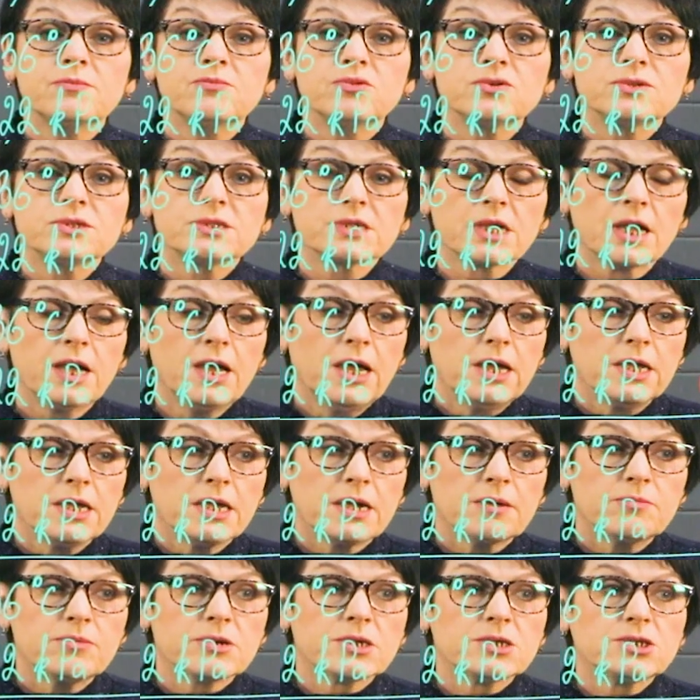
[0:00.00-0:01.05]
And please
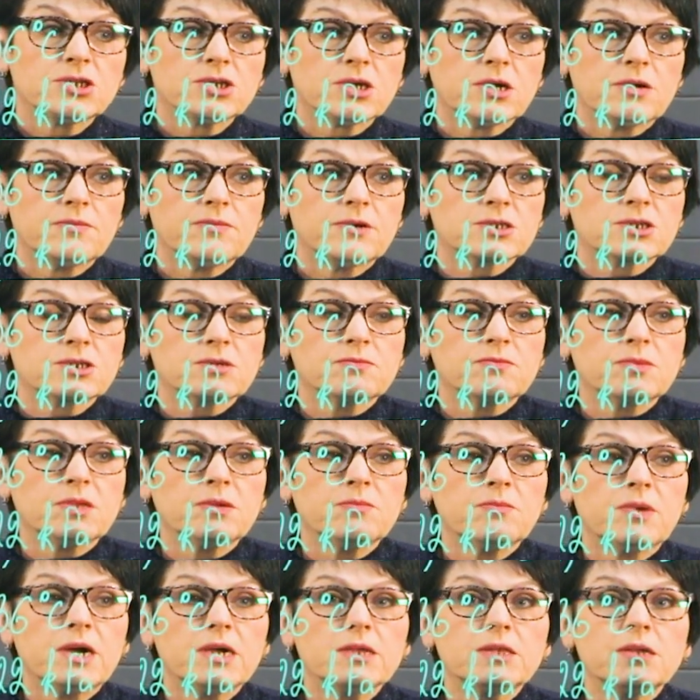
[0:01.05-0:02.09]
note, since the
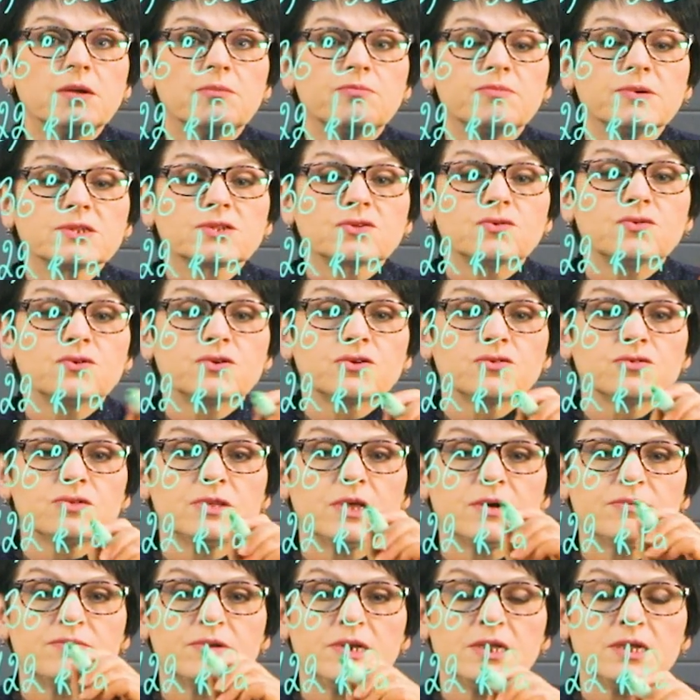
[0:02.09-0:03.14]
pressure is given in
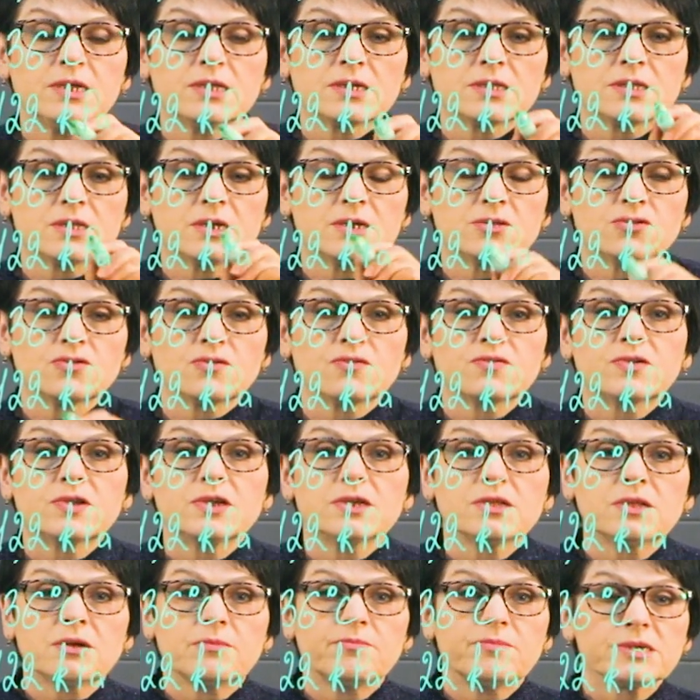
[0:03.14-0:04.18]
kilopascal,
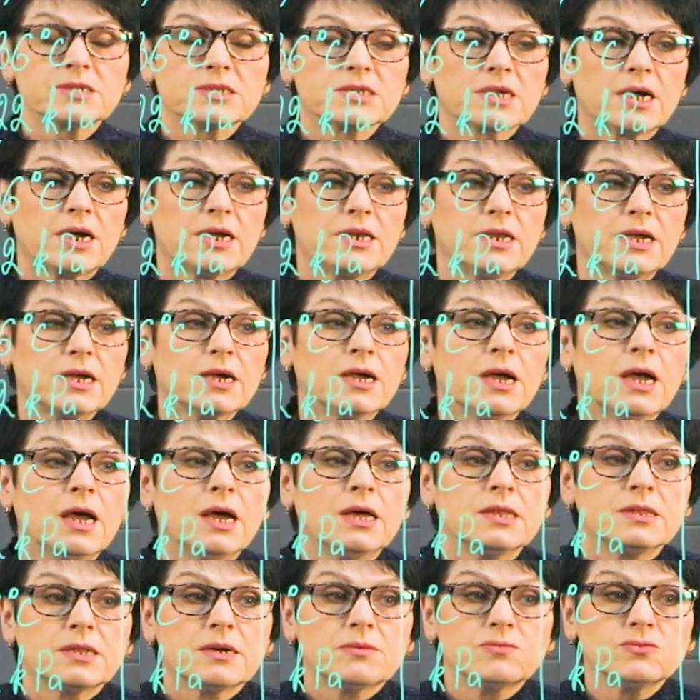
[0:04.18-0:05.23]
we need to
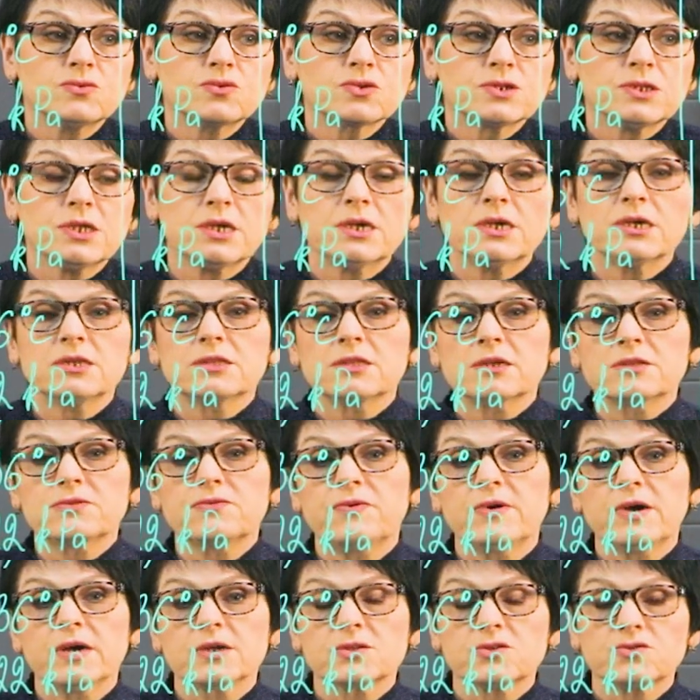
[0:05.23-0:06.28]
take this fact
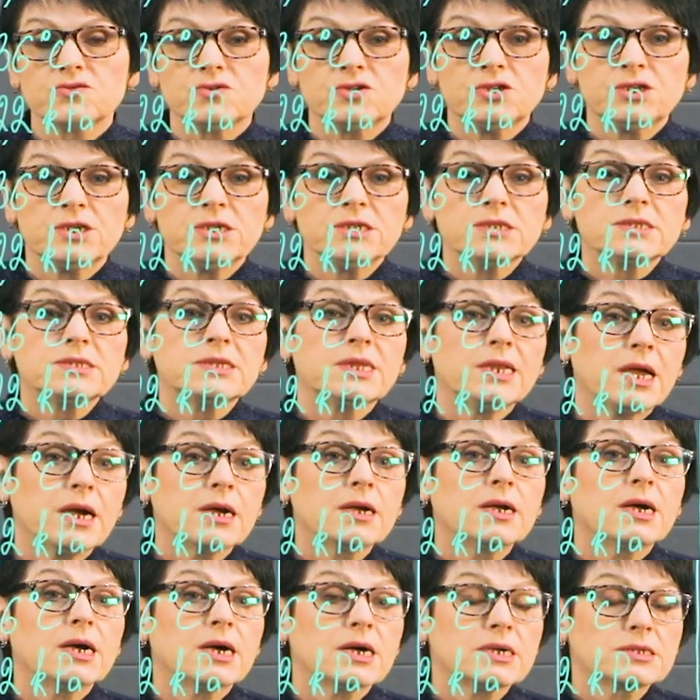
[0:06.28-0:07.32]
into account for the
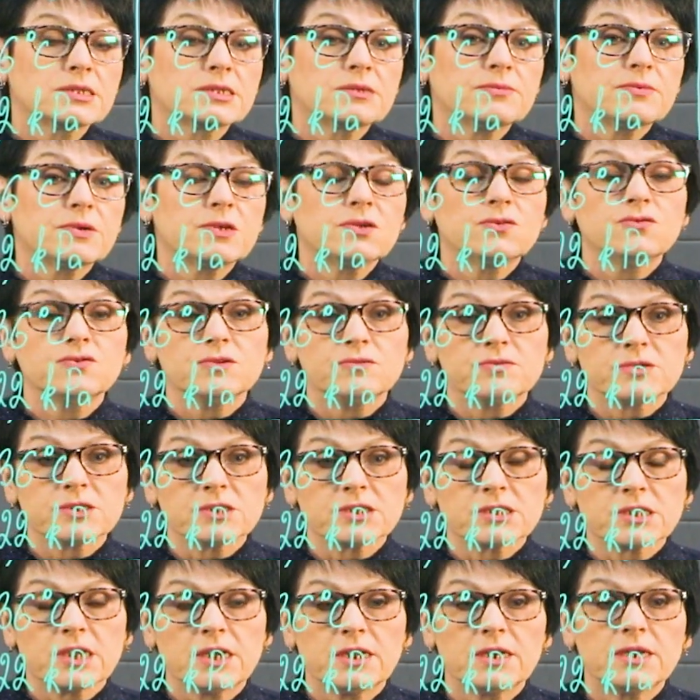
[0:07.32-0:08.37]
gas universal
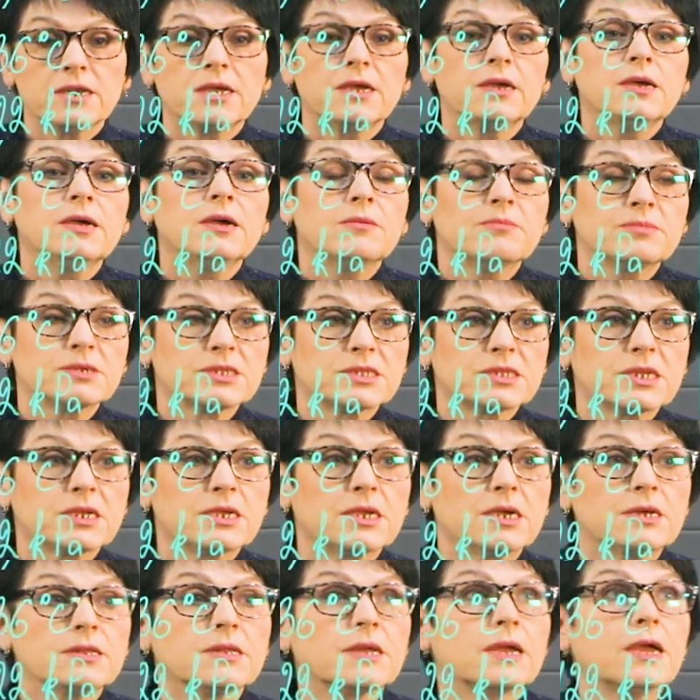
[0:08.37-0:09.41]
constant.
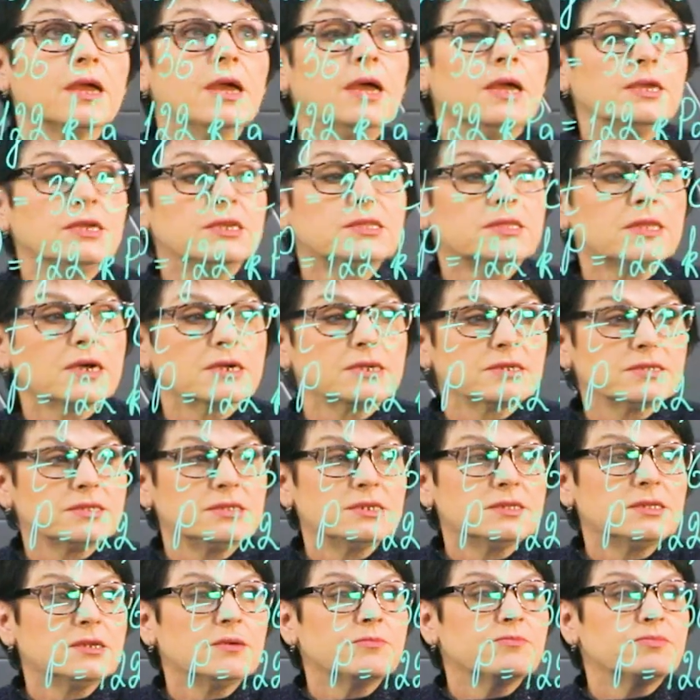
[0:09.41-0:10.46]
So we do the
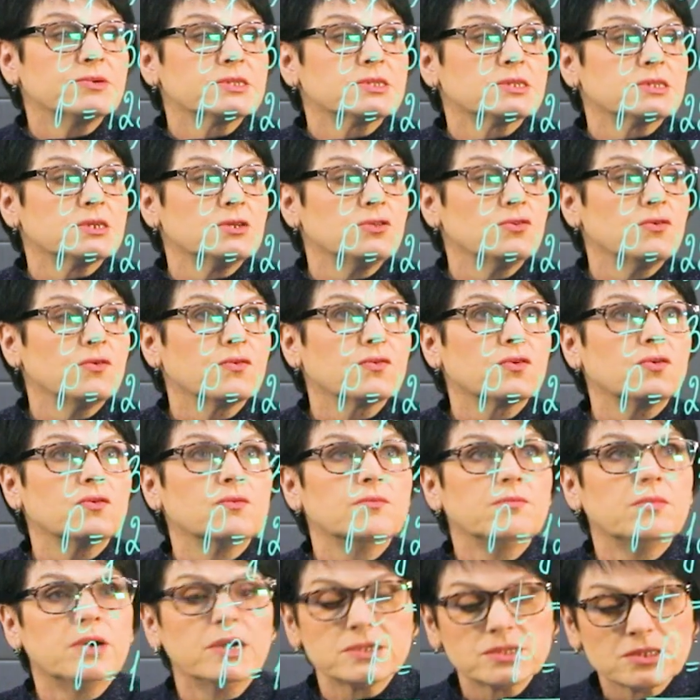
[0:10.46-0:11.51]
substitution.
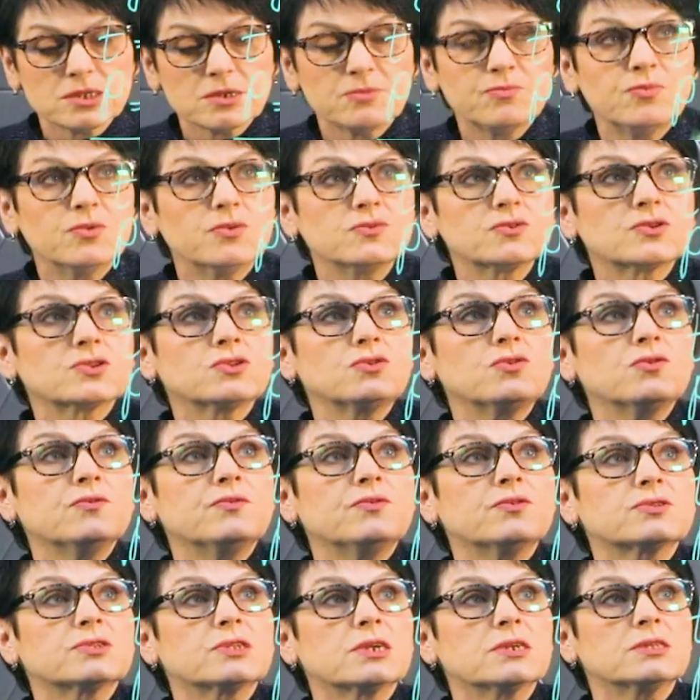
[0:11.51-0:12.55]
The mass
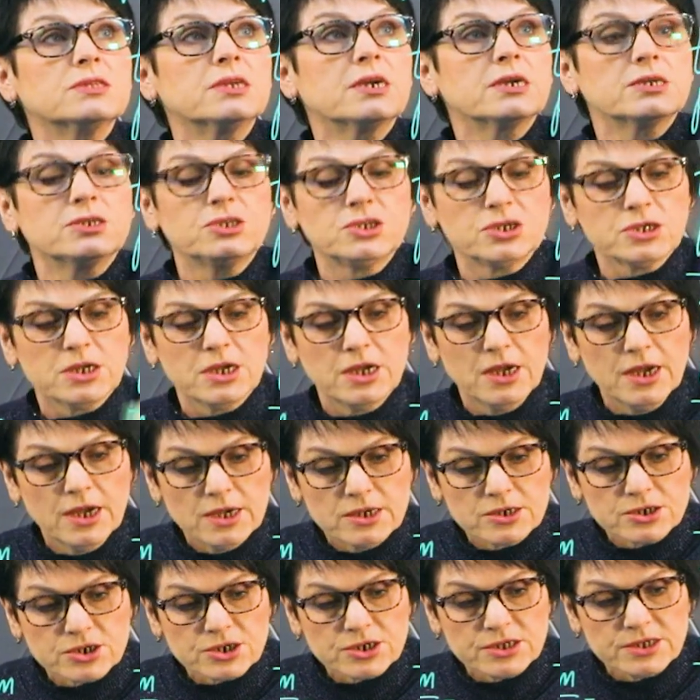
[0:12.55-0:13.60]
of the problem is
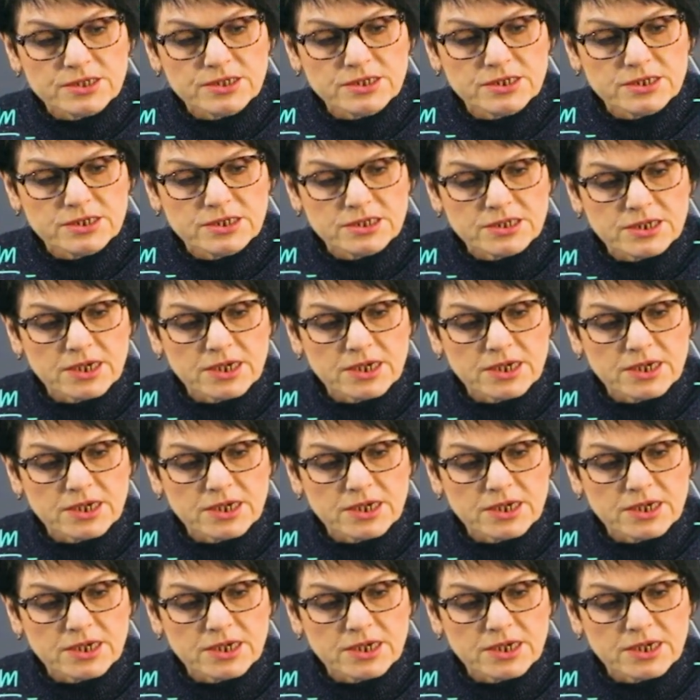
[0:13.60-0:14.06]
60